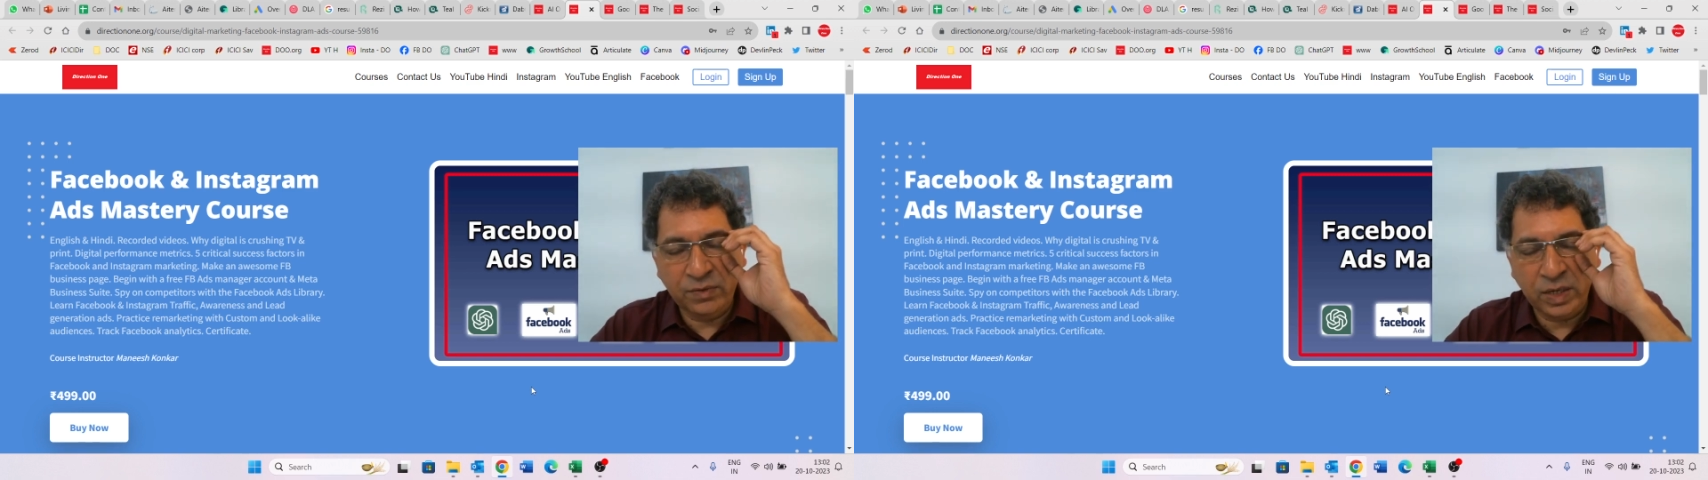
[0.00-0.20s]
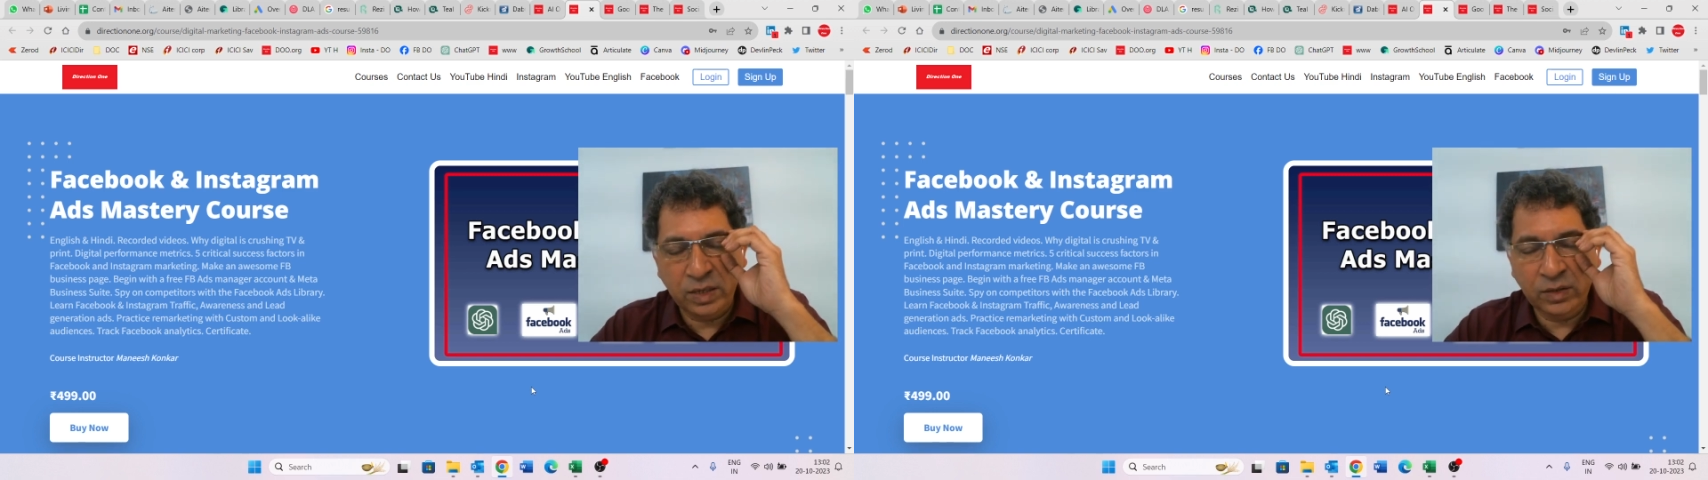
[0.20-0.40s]

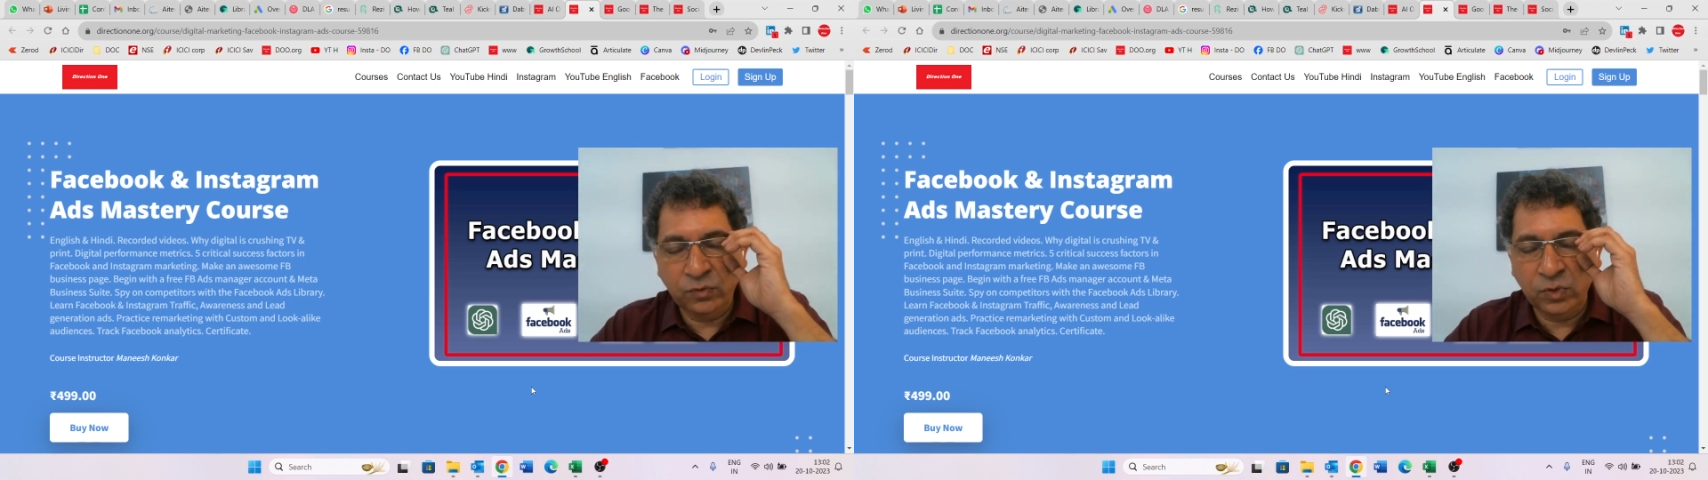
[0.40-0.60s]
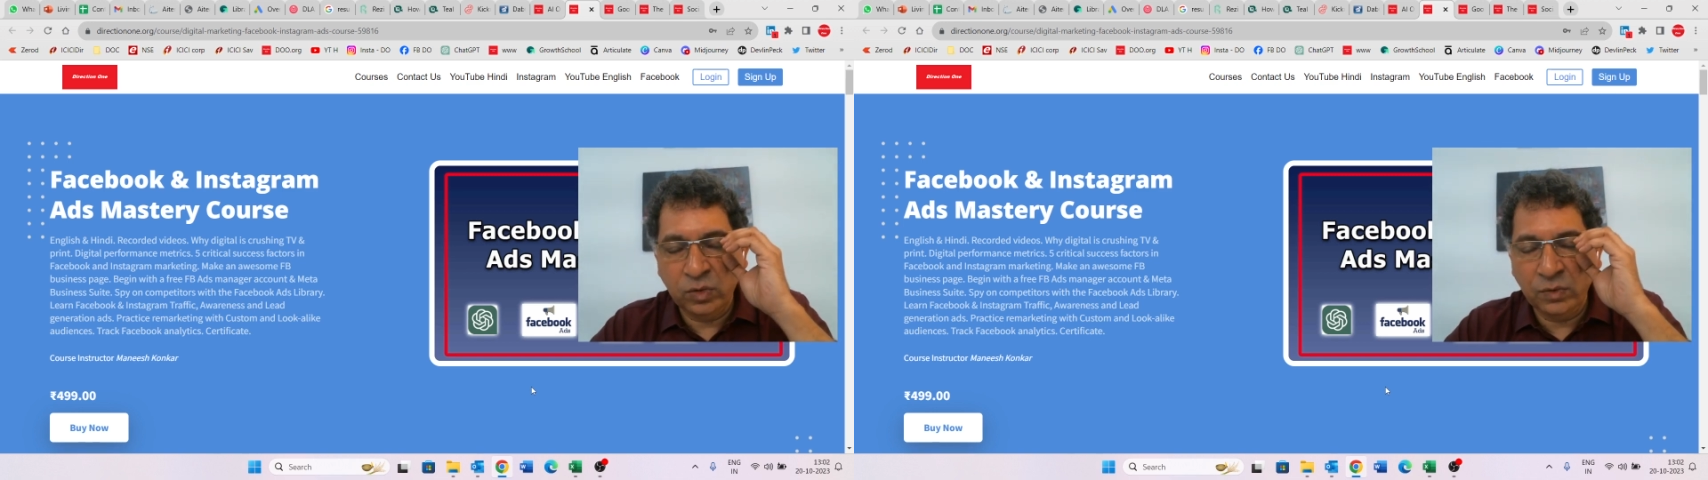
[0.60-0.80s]
have
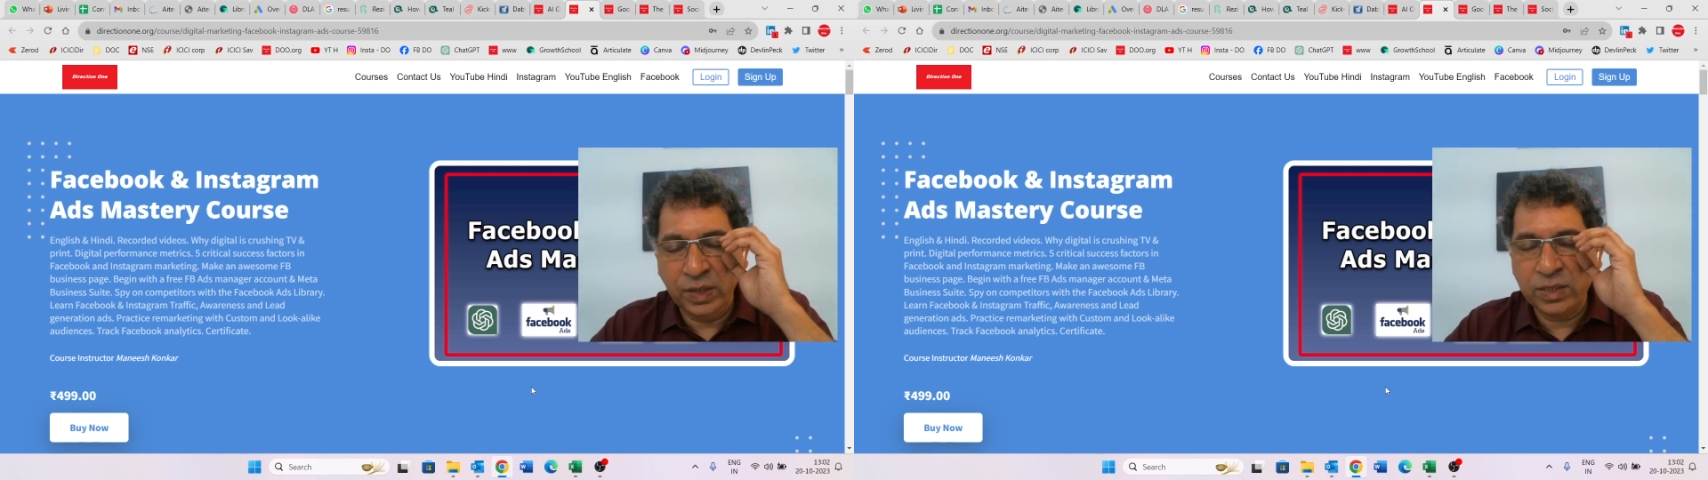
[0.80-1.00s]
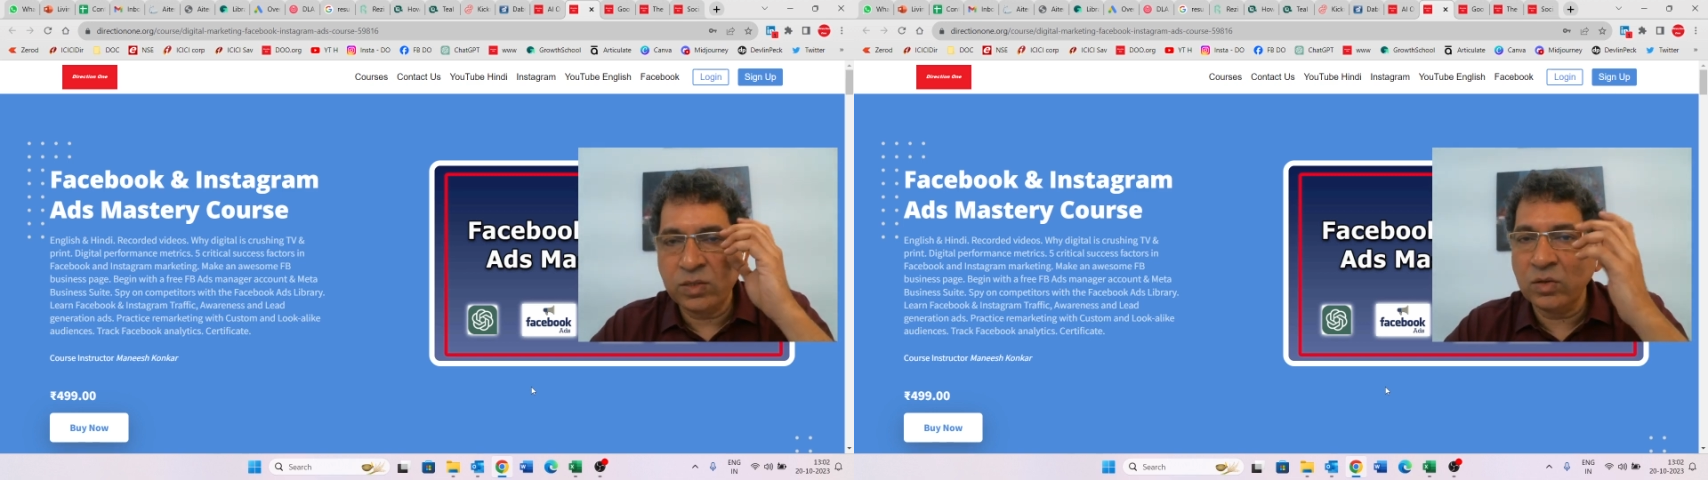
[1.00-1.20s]
run for
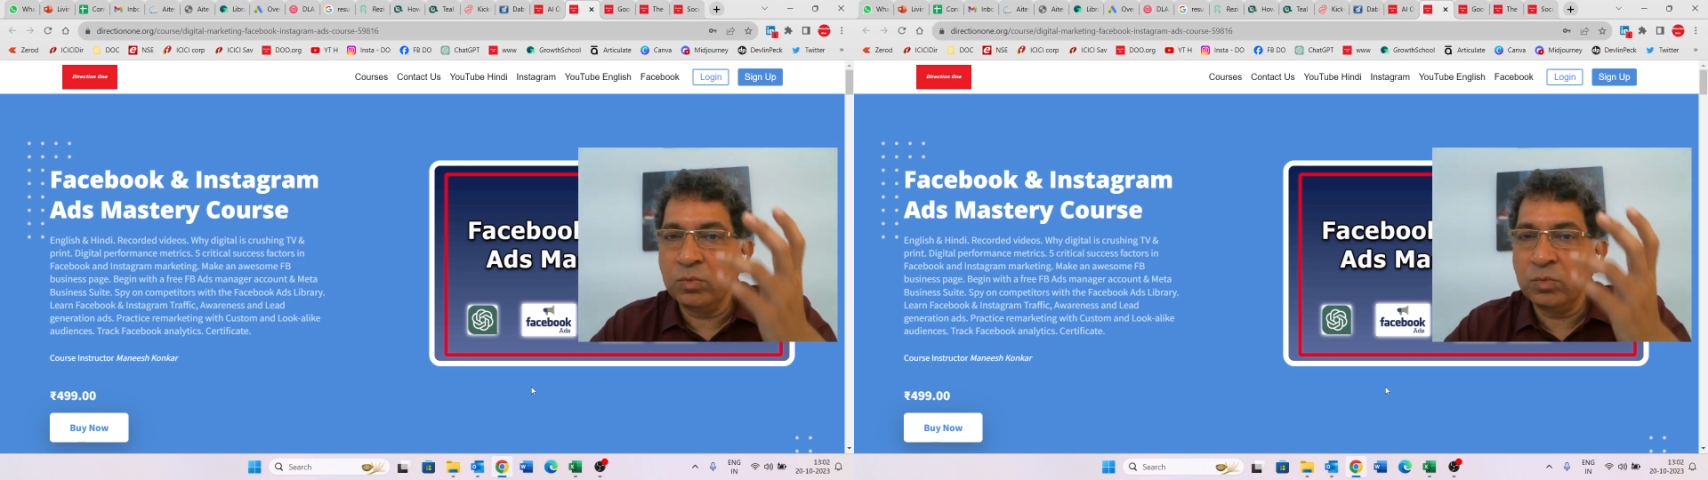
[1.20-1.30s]
various